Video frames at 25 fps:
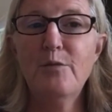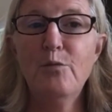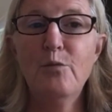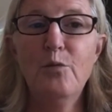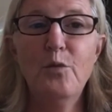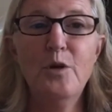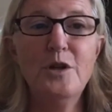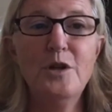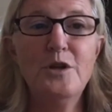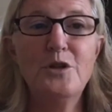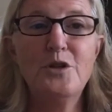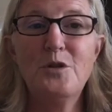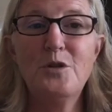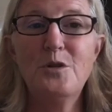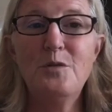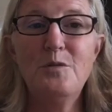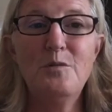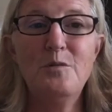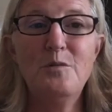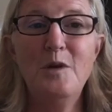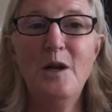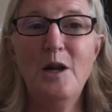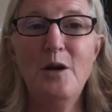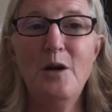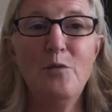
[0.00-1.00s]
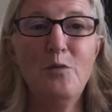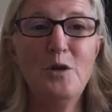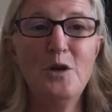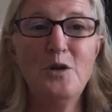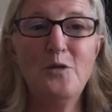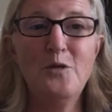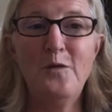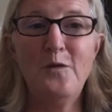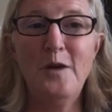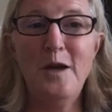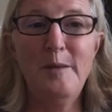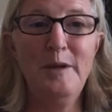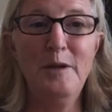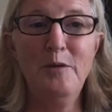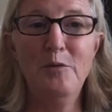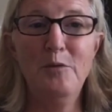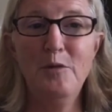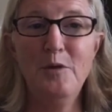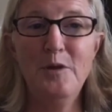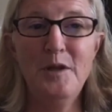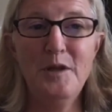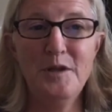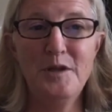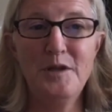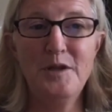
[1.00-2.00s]
Which family
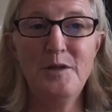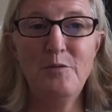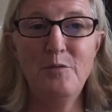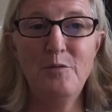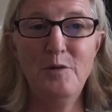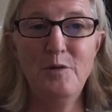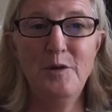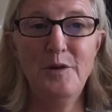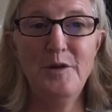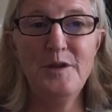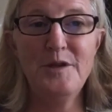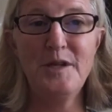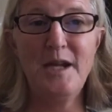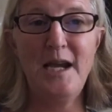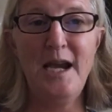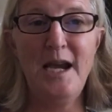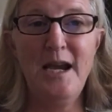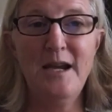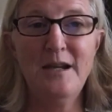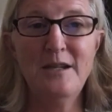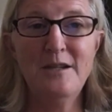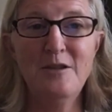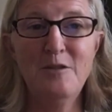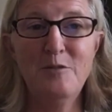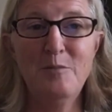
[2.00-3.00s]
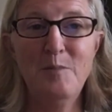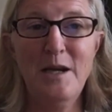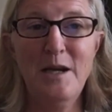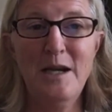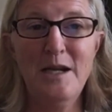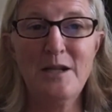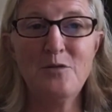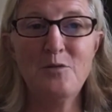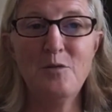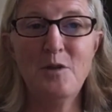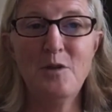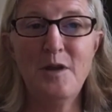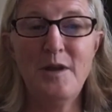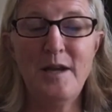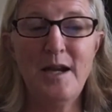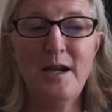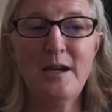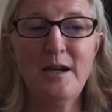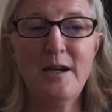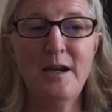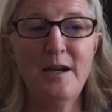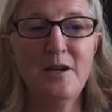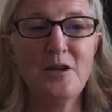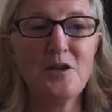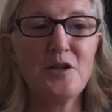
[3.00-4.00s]
will this cat do best with?
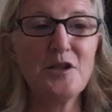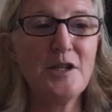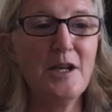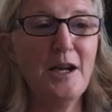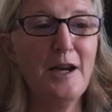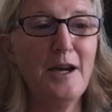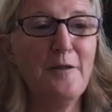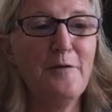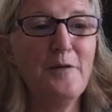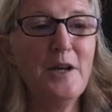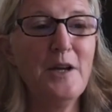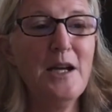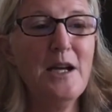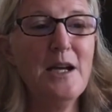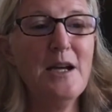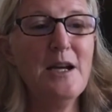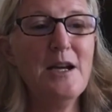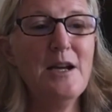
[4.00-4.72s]
That kind of stuff.